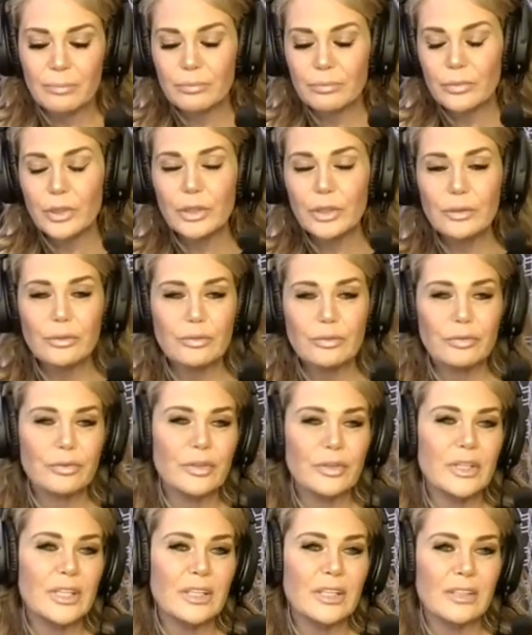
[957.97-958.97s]

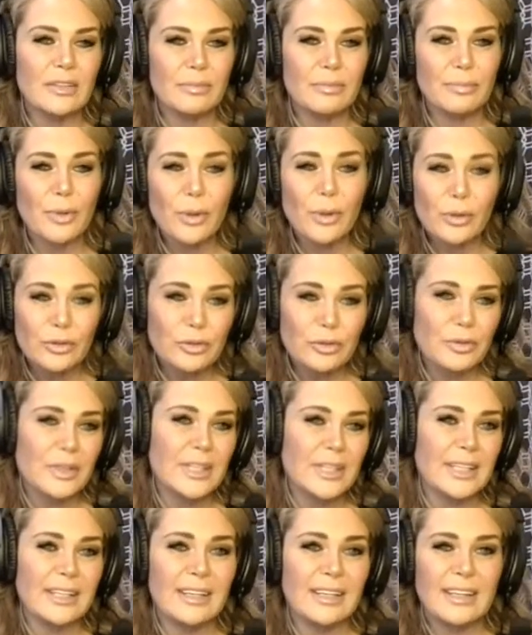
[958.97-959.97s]
Gluten-free,
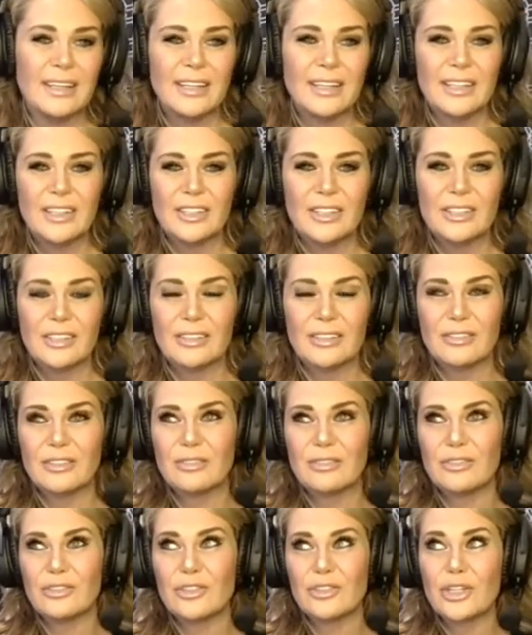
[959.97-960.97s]
poultry,
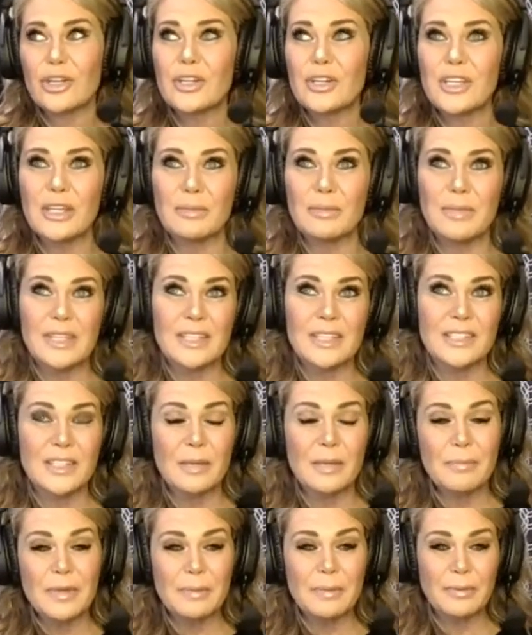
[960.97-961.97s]
turkey, because
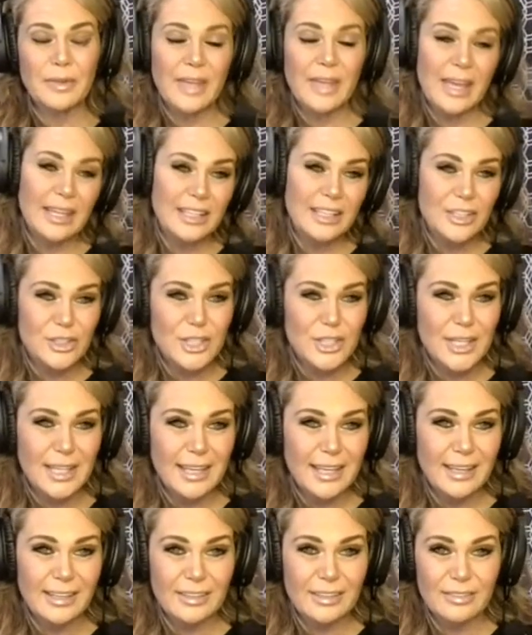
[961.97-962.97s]
some people can't eat
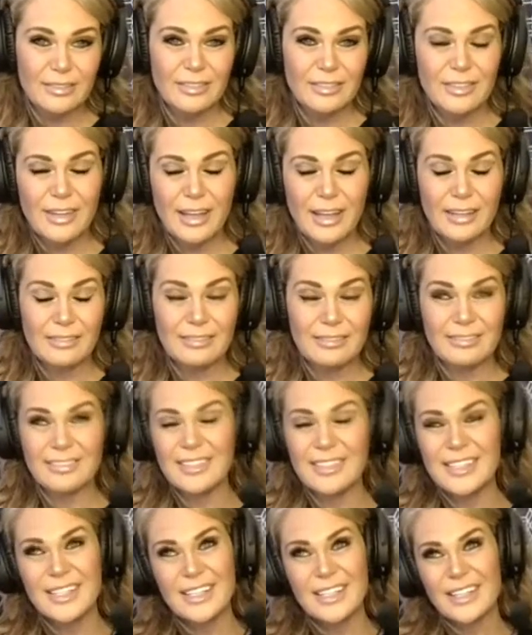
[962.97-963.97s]
chicken. And
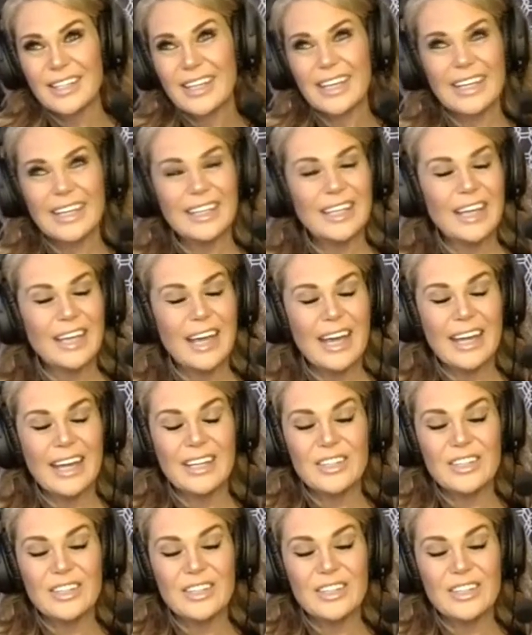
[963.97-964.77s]
I